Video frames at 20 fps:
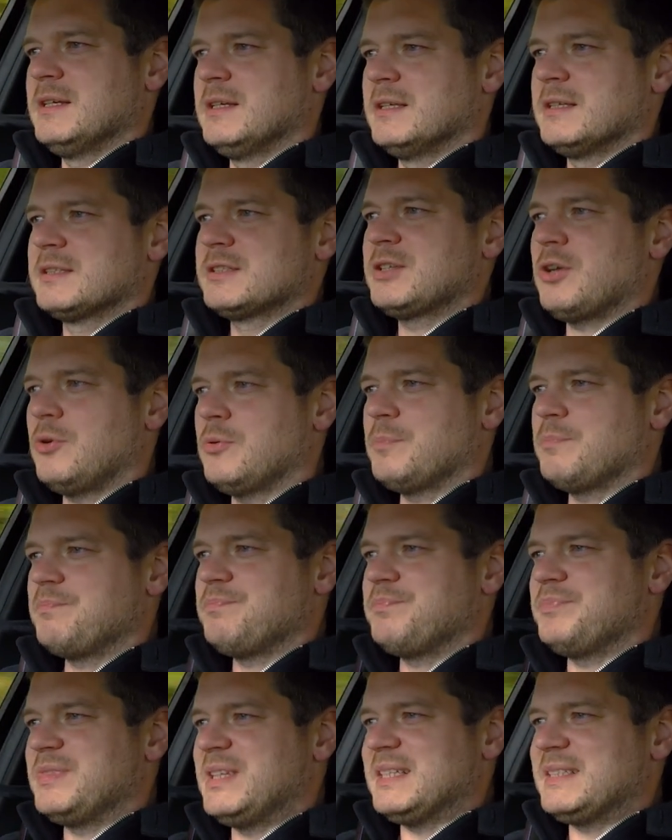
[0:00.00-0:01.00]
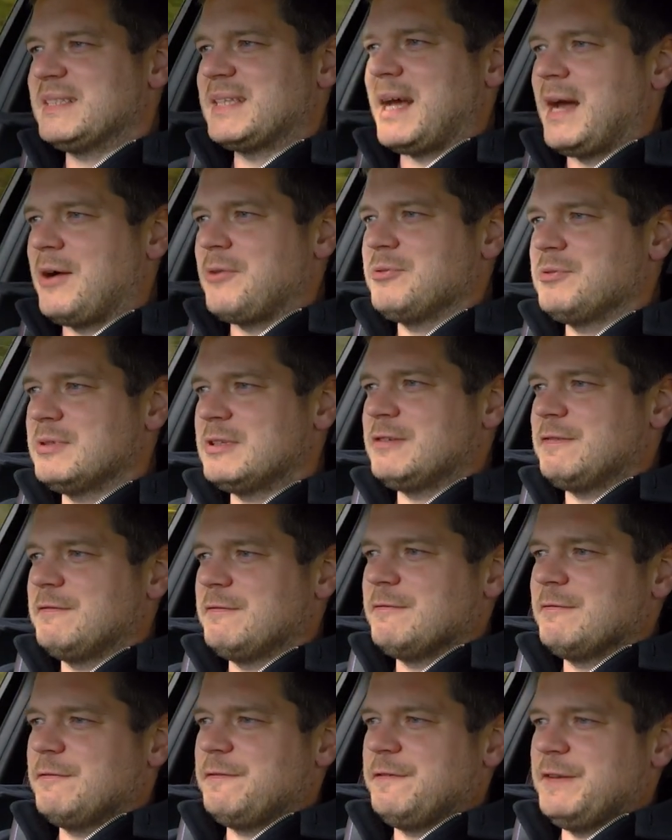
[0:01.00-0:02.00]
So the sound
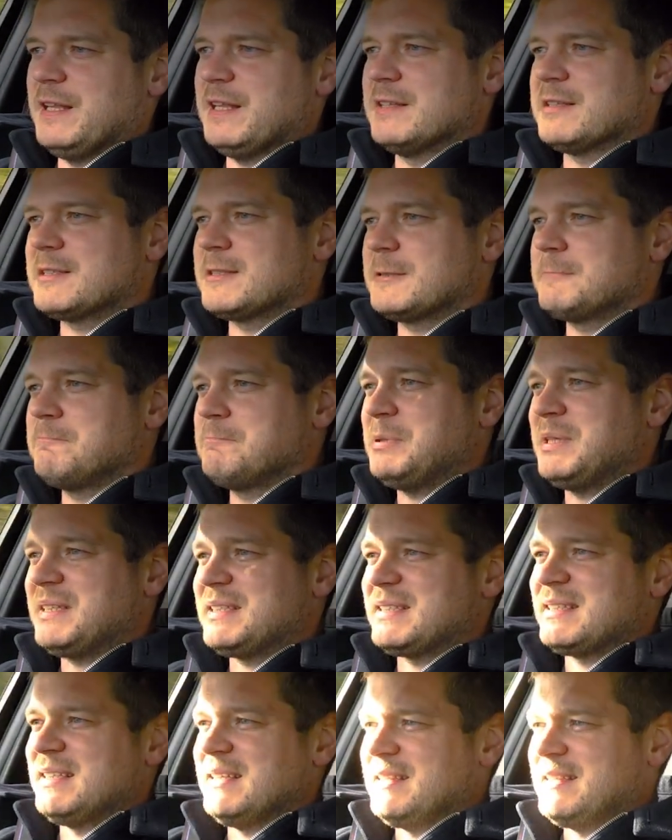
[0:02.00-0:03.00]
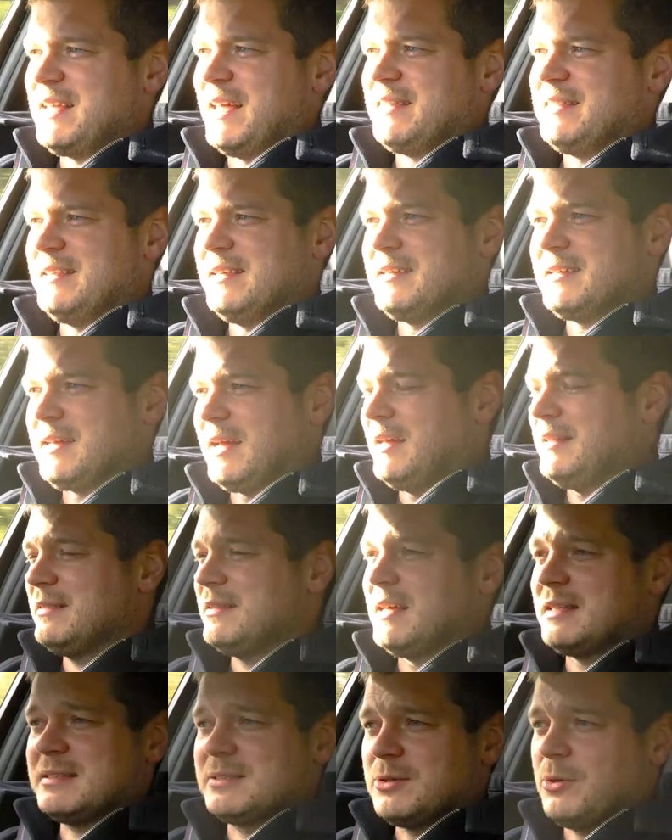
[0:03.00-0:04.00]
feels a bit synthetic, and
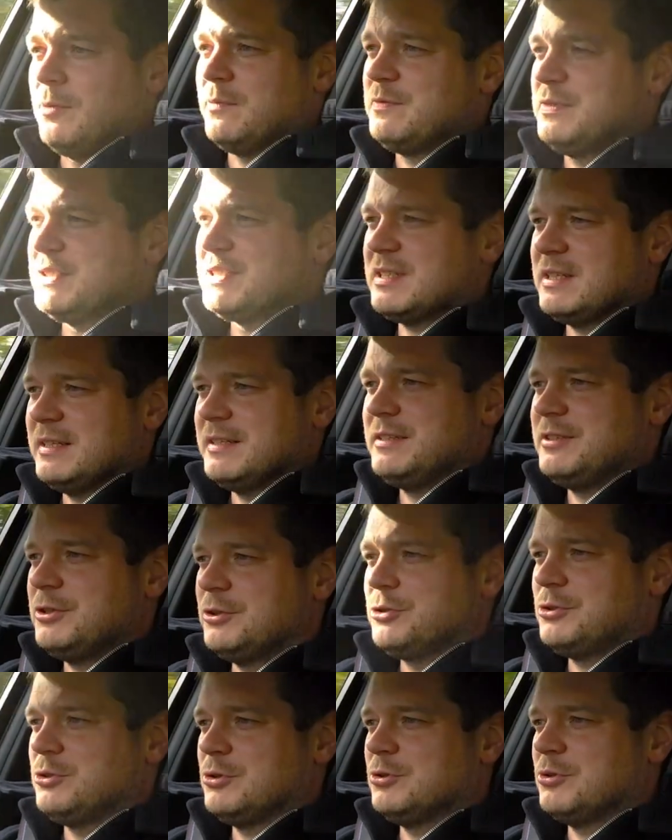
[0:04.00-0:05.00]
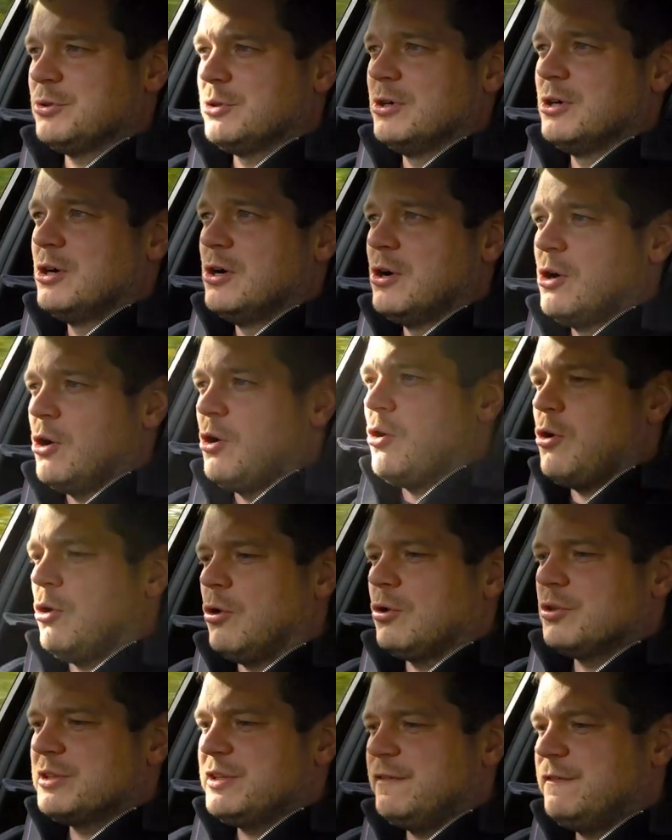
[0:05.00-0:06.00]
that's obviously due to
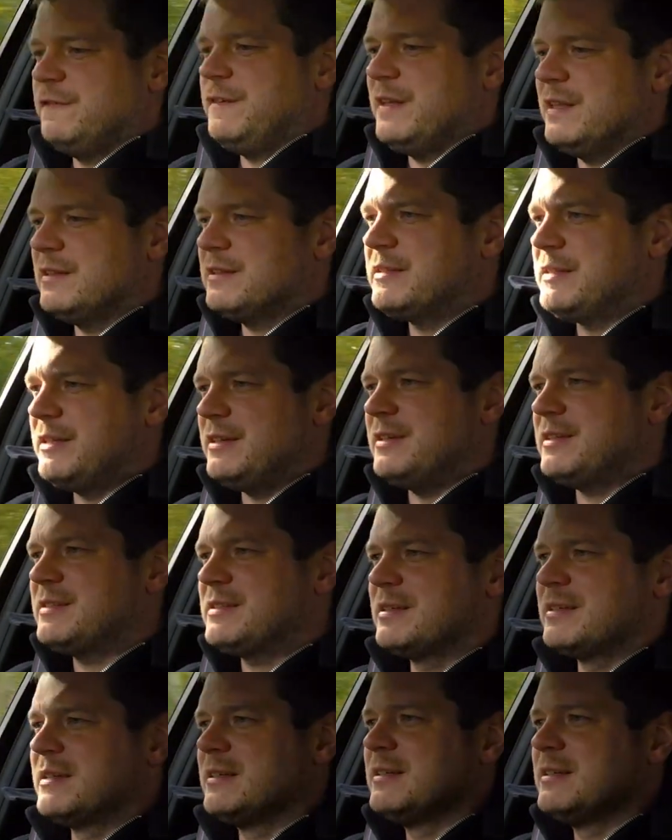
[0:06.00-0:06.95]
all the filters,